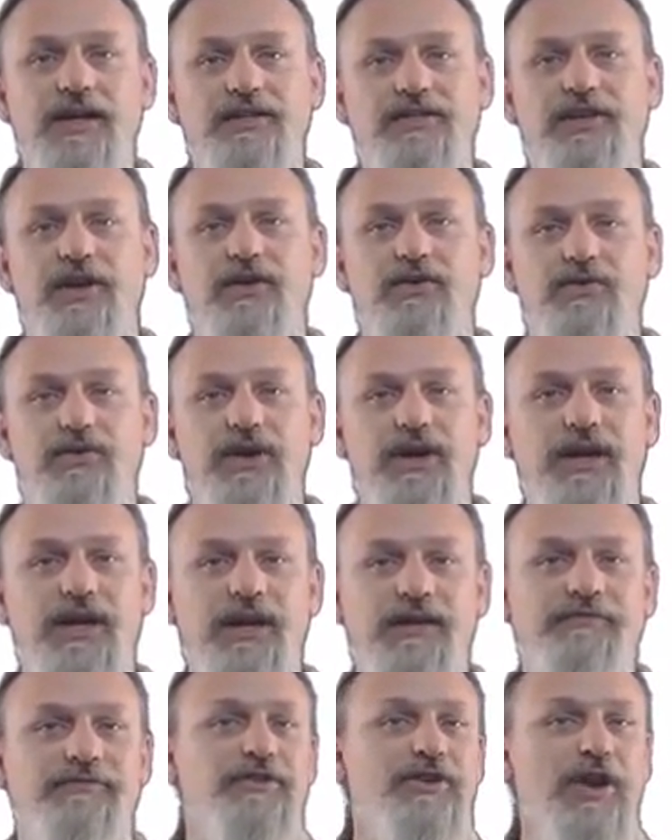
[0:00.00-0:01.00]
So
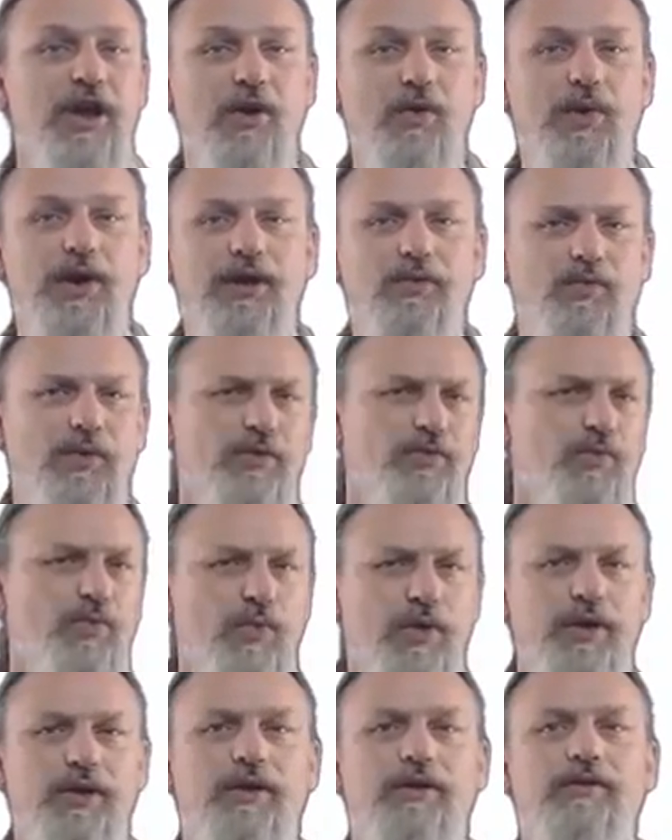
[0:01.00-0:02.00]
if knowing with
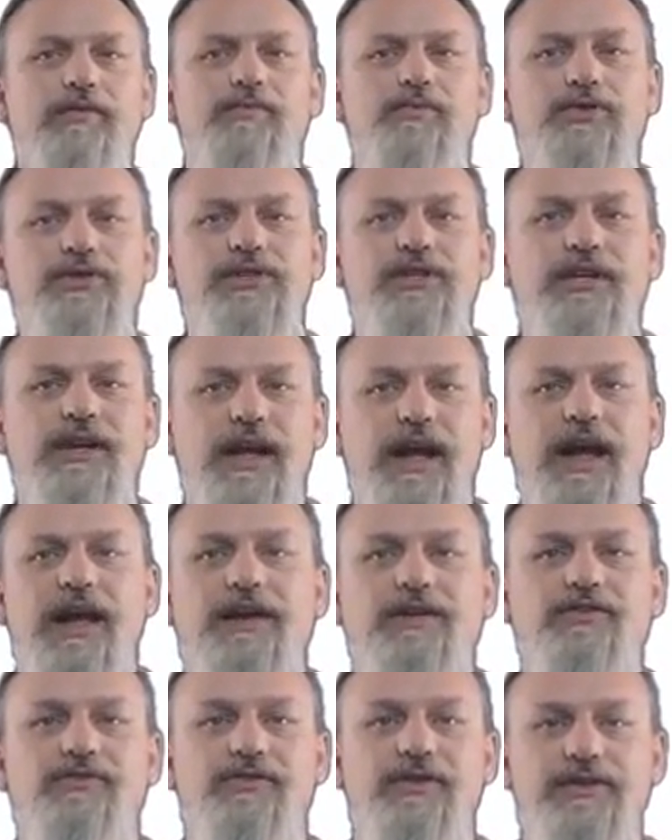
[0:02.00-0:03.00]
100%
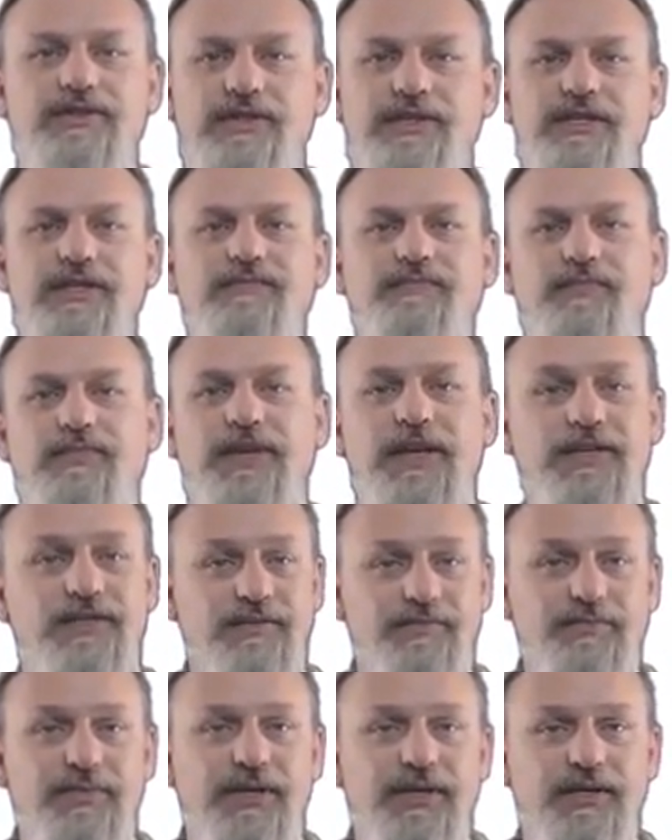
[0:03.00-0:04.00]
accuracy is
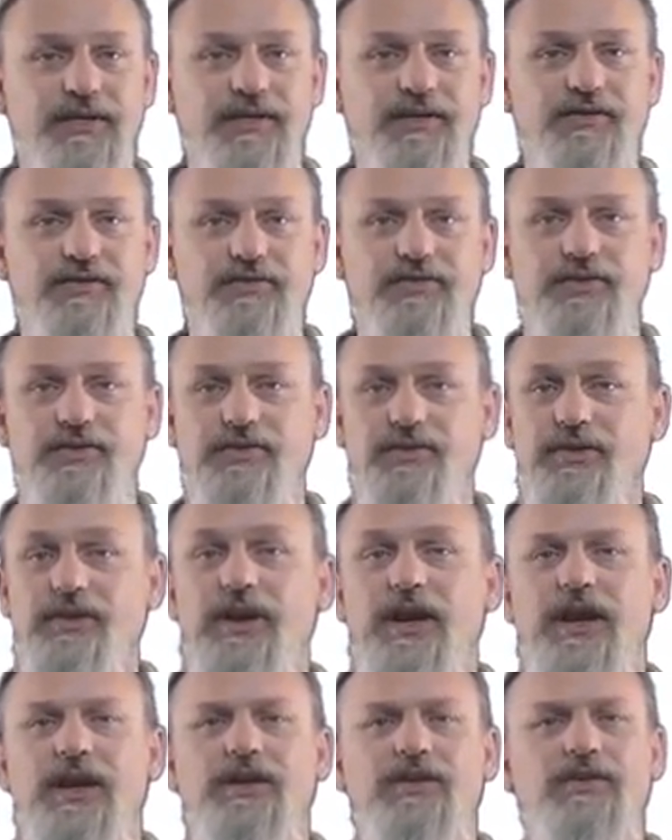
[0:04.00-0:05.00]
a big deal to you,
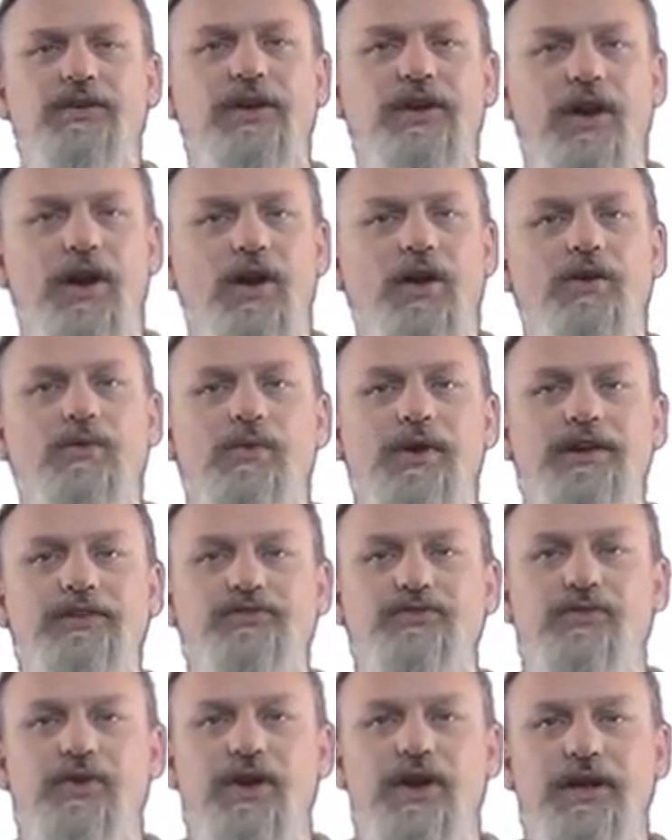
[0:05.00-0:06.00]
you can
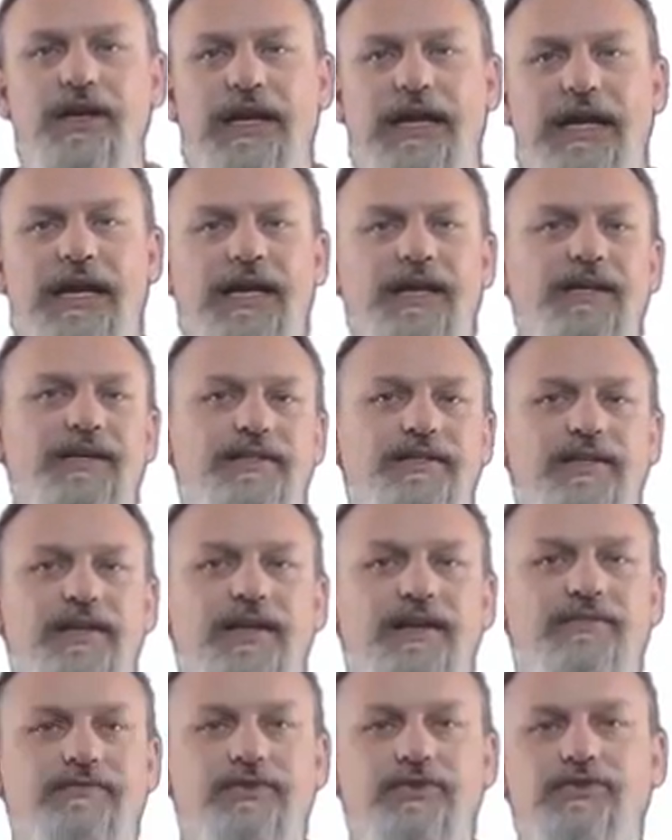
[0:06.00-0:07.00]
always run any
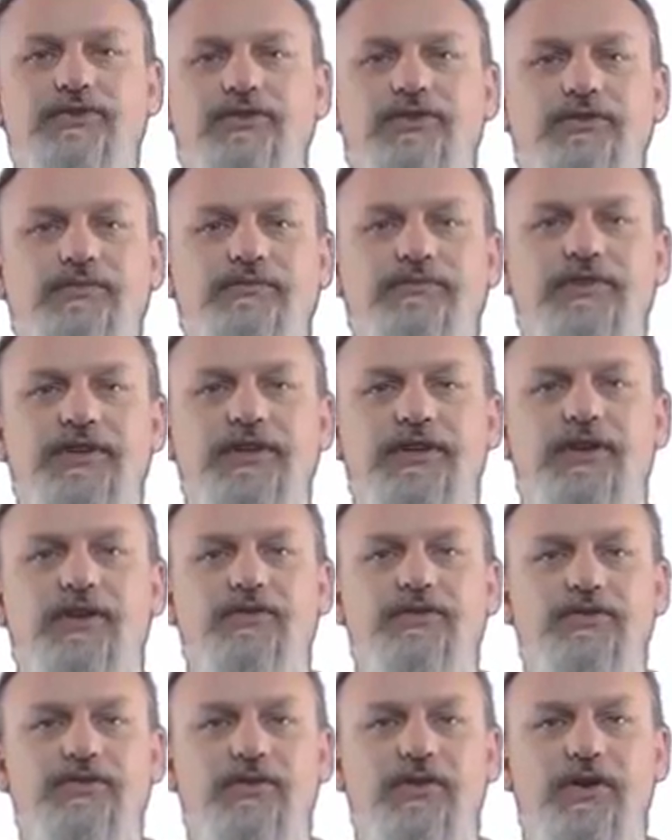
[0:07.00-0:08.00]
set of YouTube
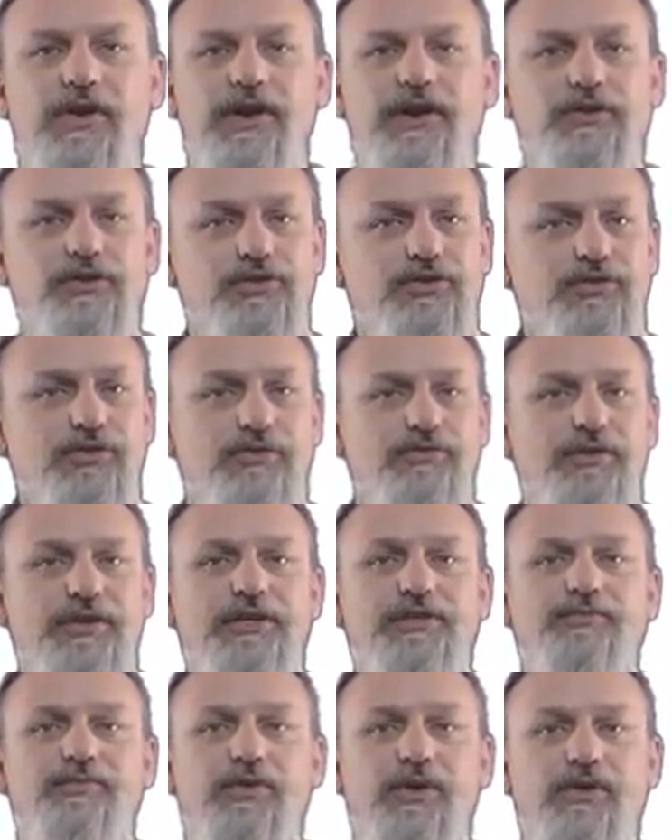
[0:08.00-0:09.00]
video URLs through
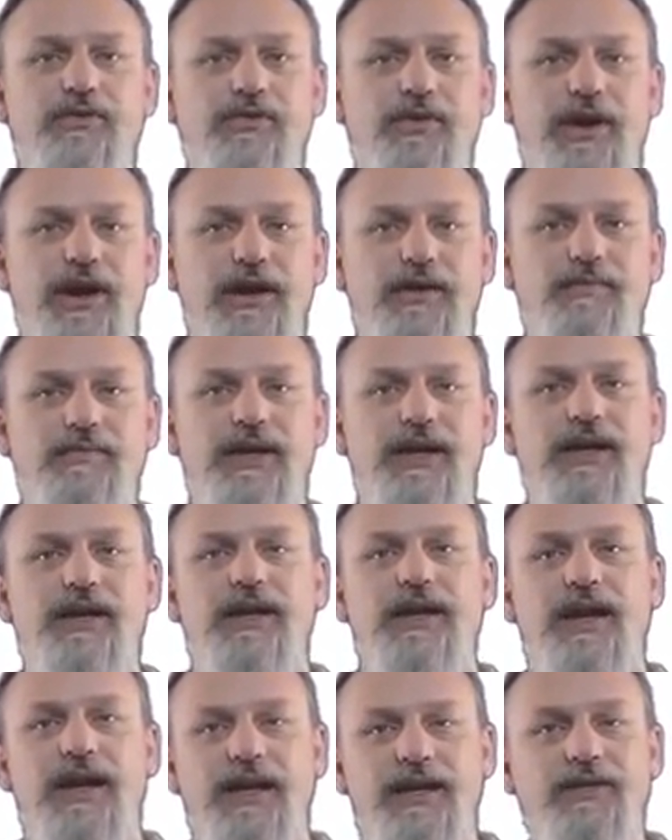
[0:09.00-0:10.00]
this program
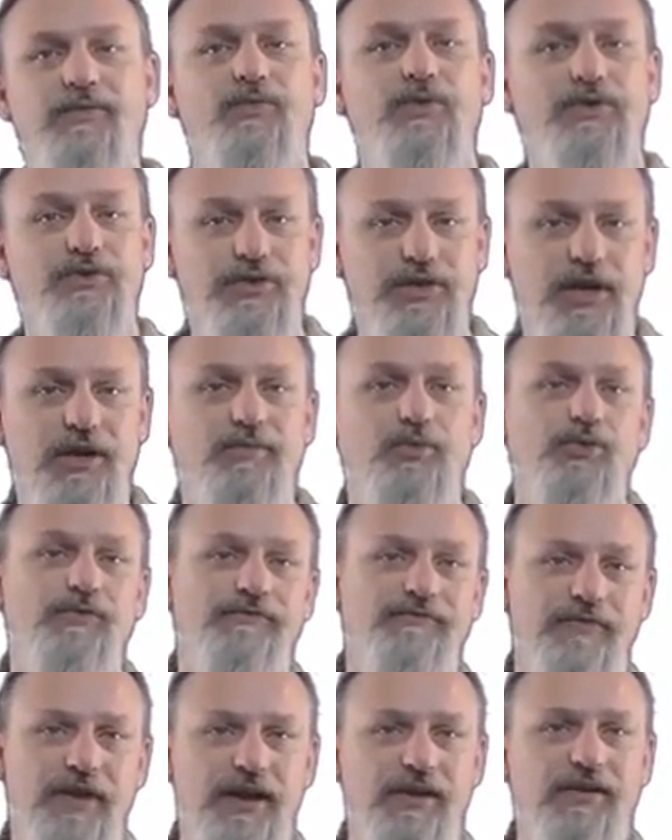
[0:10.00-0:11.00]
and it will double
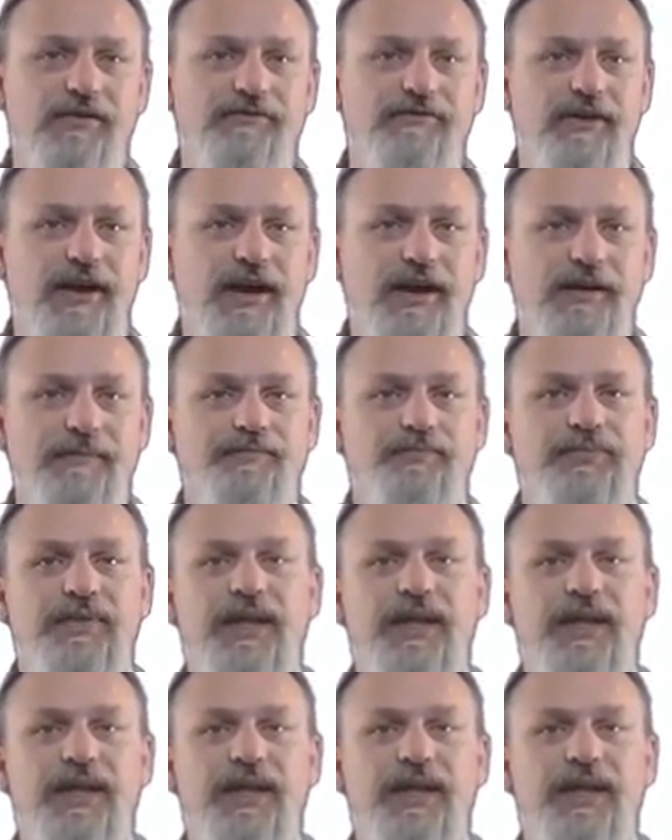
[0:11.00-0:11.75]
verify.